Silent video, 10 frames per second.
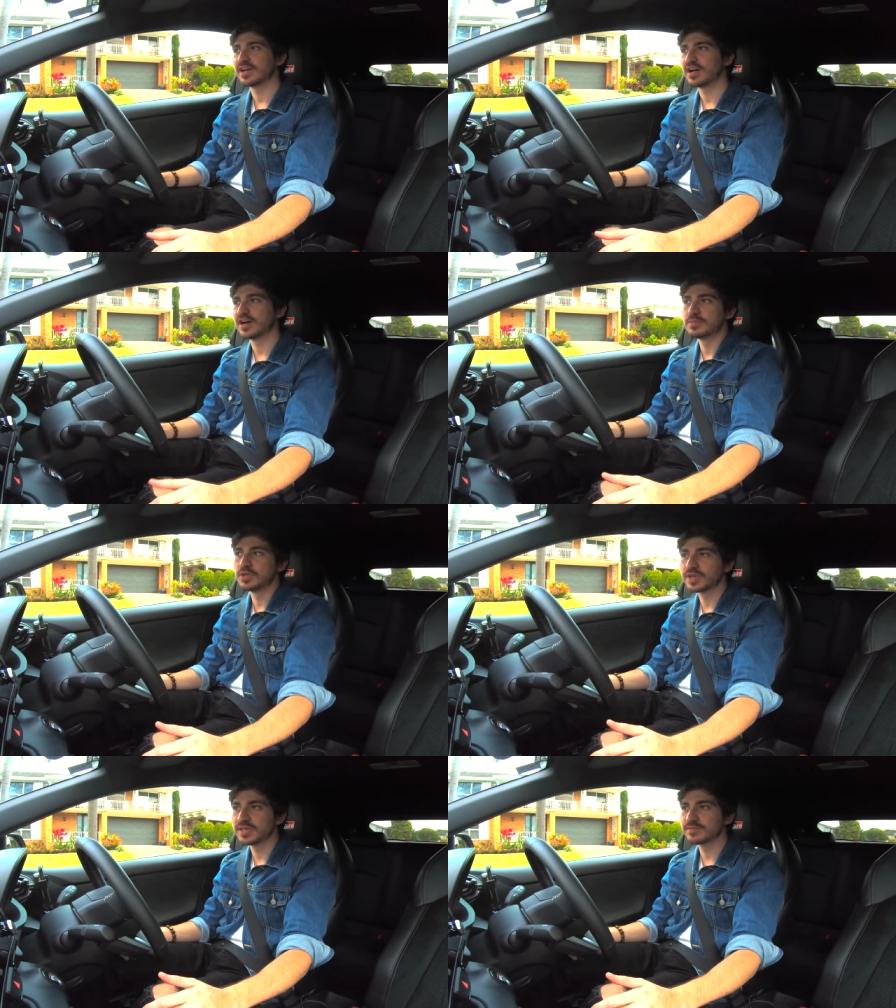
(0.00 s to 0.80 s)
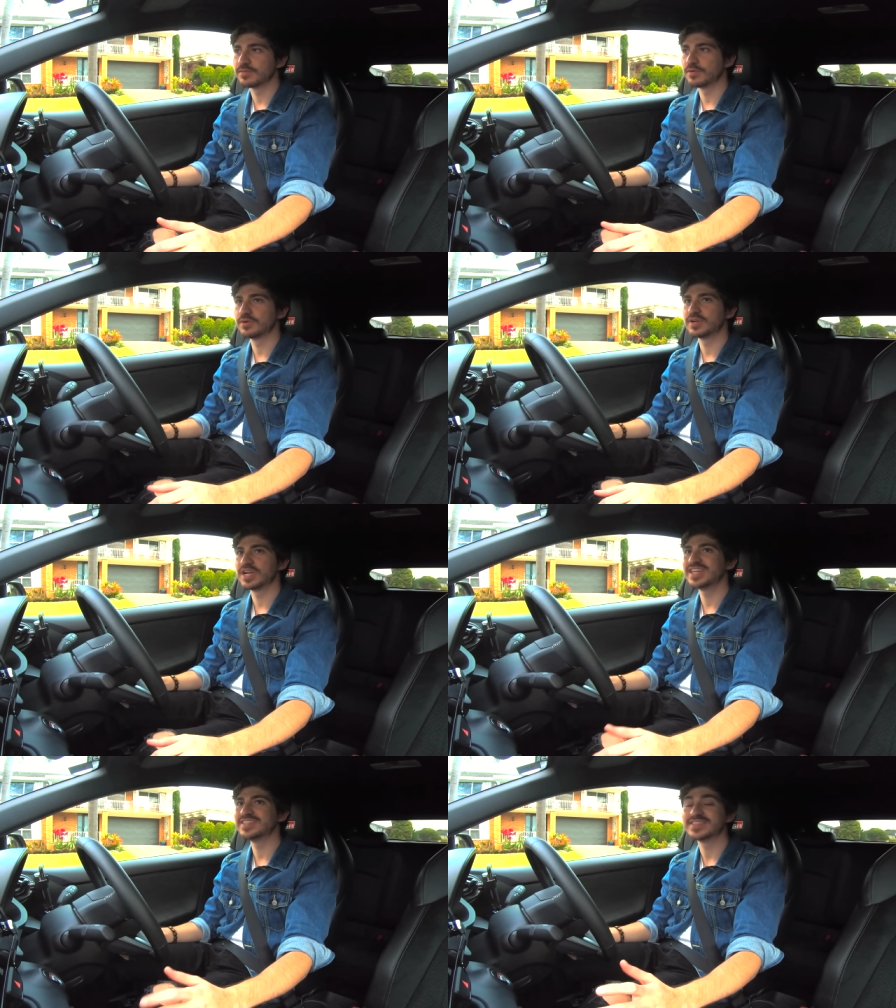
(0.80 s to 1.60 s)
i'm looking for
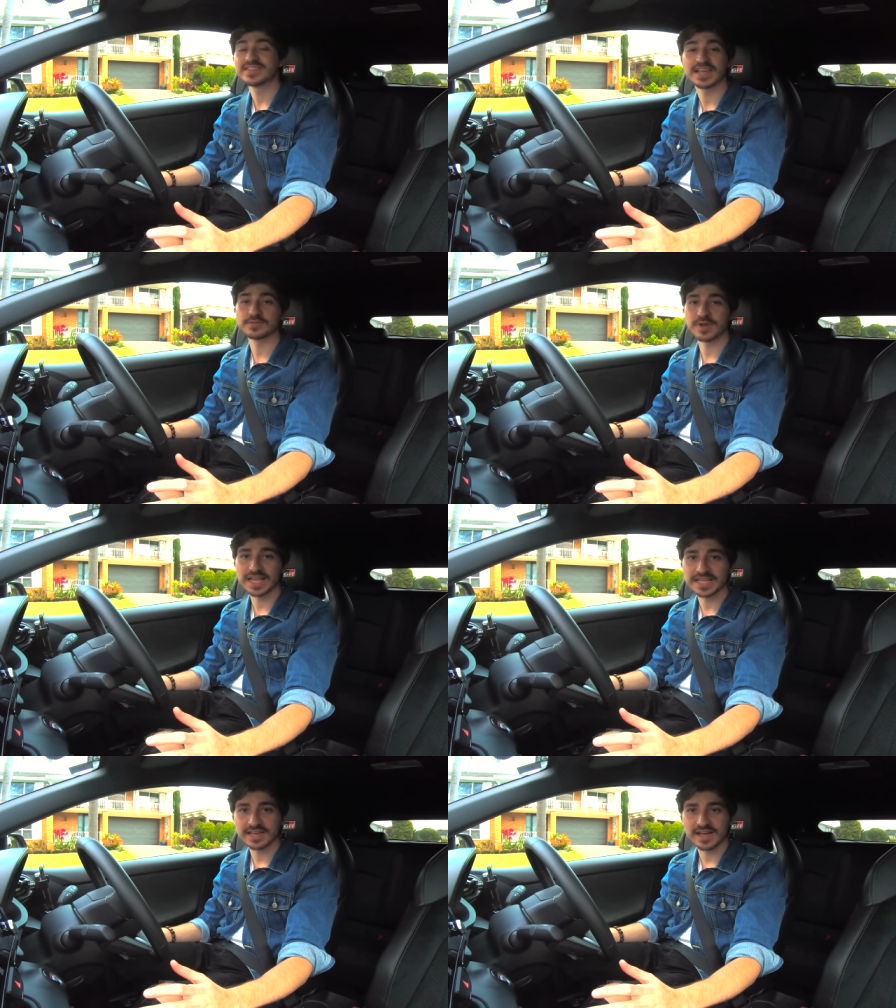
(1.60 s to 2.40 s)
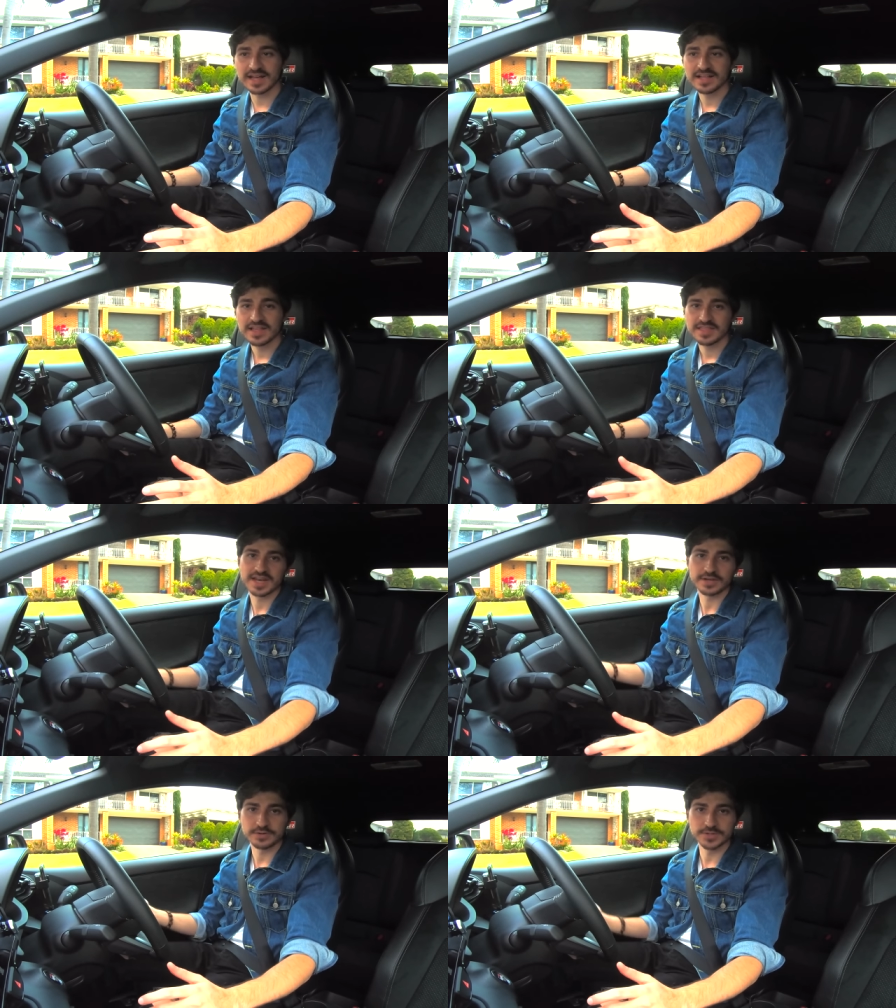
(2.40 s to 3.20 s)
an insane rally car that
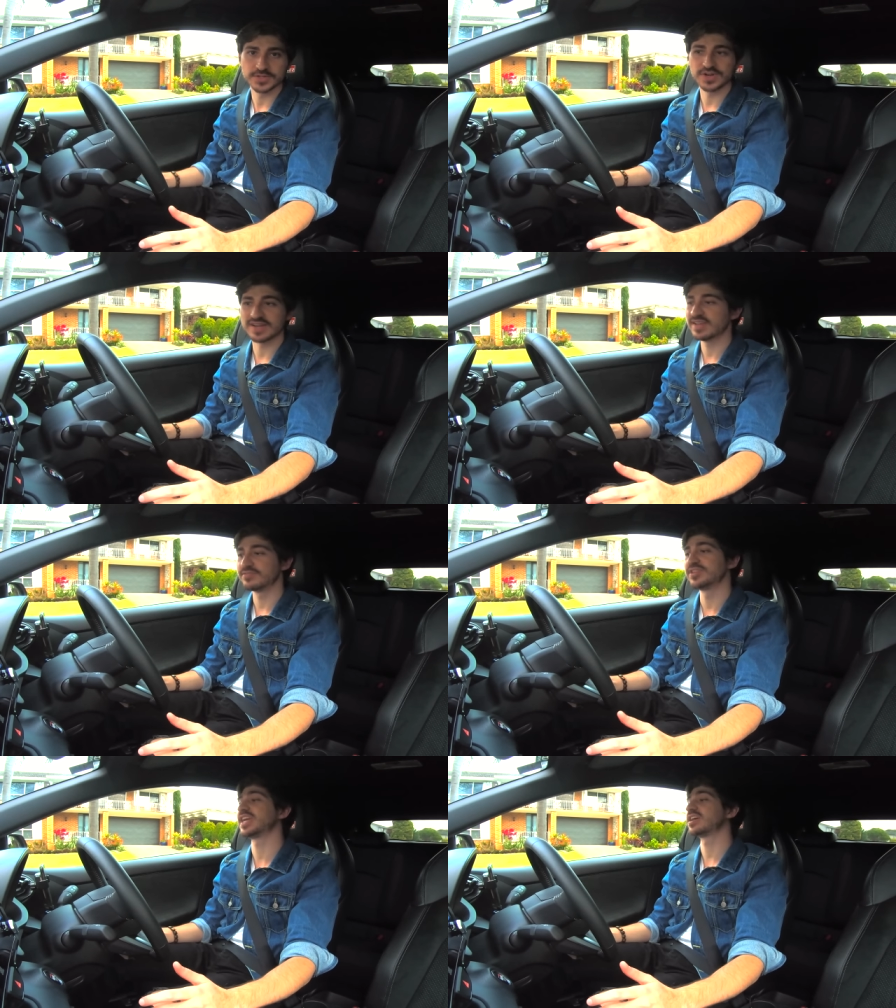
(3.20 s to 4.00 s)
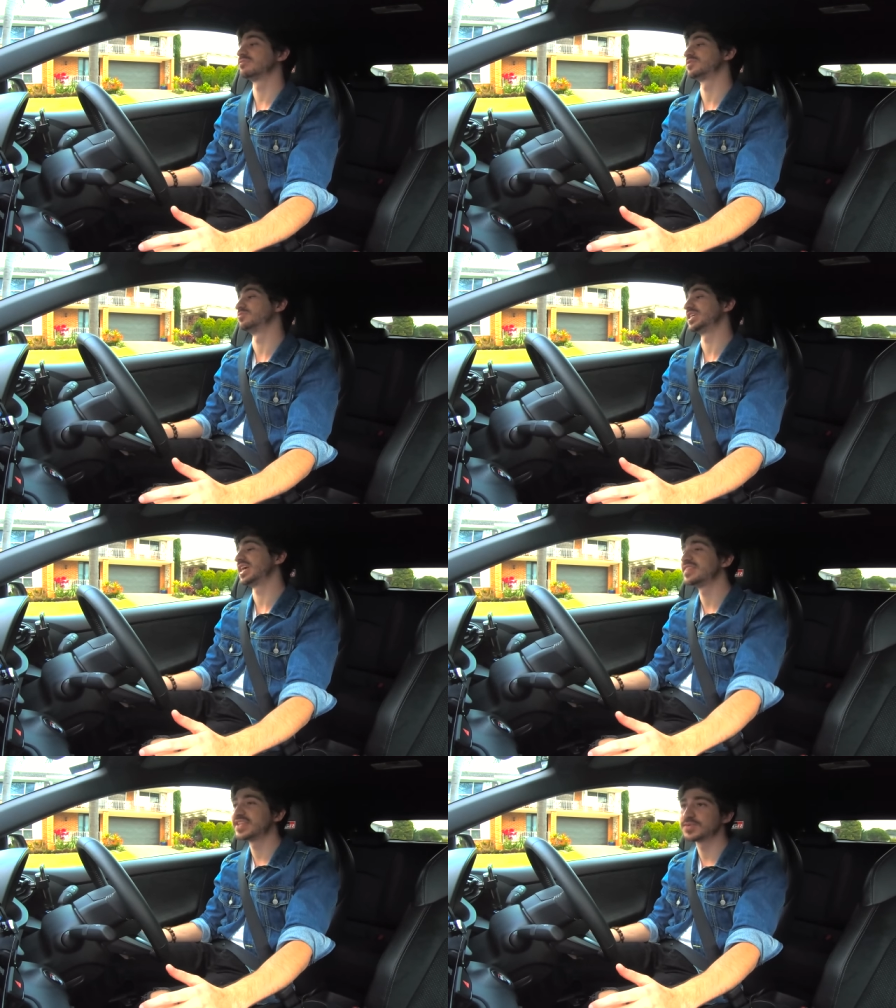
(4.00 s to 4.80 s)
i can also drive every day comfortably
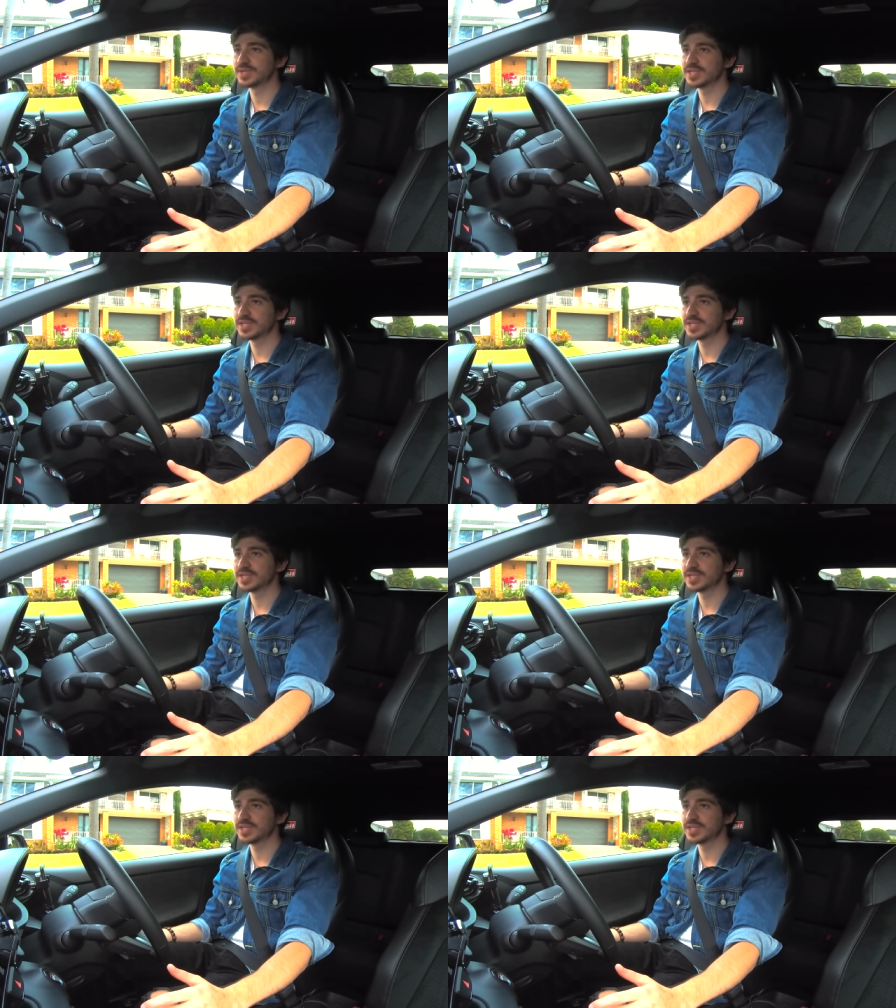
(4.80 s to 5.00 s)
and that's what